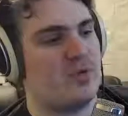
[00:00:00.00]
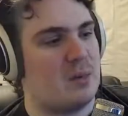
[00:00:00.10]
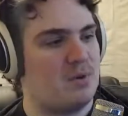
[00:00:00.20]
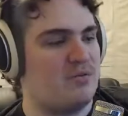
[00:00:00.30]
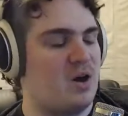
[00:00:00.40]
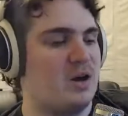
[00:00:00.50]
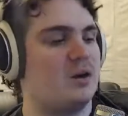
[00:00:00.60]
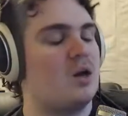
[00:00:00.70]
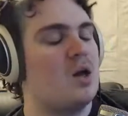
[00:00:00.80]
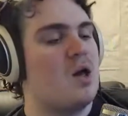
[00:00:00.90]
that, be fine.
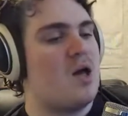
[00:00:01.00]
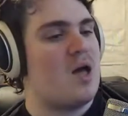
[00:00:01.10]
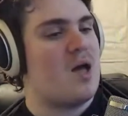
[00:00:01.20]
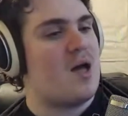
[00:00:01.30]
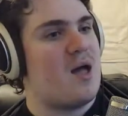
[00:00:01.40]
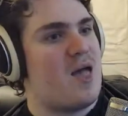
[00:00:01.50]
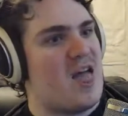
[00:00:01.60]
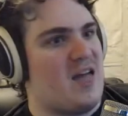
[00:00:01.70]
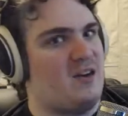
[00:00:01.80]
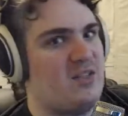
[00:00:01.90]

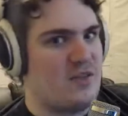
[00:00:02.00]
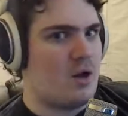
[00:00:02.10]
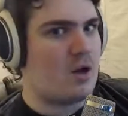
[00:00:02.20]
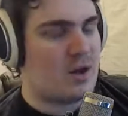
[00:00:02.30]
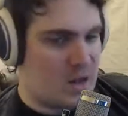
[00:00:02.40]
and then they all got